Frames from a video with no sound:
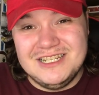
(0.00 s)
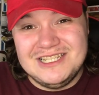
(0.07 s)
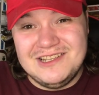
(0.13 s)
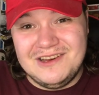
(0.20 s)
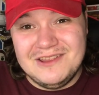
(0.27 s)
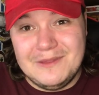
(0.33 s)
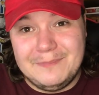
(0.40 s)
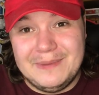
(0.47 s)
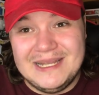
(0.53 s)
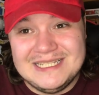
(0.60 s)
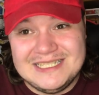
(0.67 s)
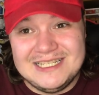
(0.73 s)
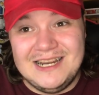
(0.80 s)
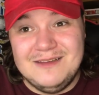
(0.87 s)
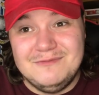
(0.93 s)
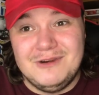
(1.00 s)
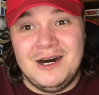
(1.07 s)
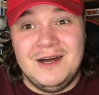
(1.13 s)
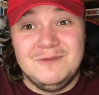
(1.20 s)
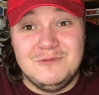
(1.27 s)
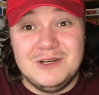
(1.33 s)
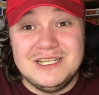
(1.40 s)
is like the best selling
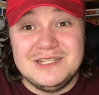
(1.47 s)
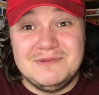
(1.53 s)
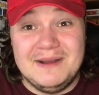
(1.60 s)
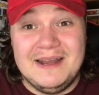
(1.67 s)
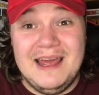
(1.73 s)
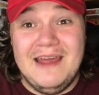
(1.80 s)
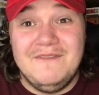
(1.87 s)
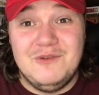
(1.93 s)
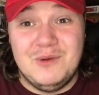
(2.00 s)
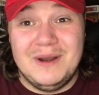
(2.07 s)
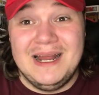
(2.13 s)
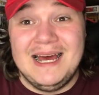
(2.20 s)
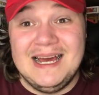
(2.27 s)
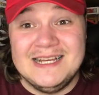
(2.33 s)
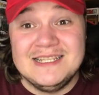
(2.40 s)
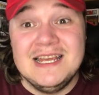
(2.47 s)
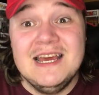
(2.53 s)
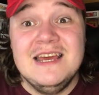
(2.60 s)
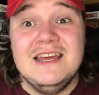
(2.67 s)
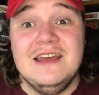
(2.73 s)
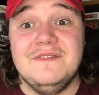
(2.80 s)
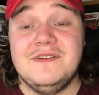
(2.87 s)
one, what is the one that everyone has.
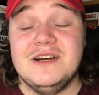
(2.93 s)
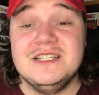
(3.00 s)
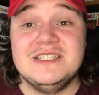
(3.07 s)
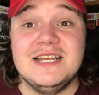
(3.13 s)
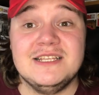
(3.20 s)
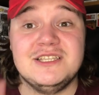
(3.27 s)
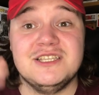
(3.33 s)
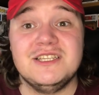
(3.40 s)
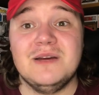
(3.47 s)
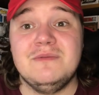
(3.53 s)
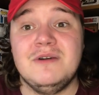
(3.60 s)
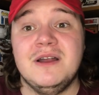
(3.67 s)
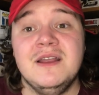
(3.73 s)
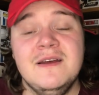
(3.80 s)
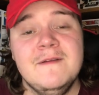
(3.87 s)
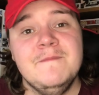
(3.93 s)
If I said to someone,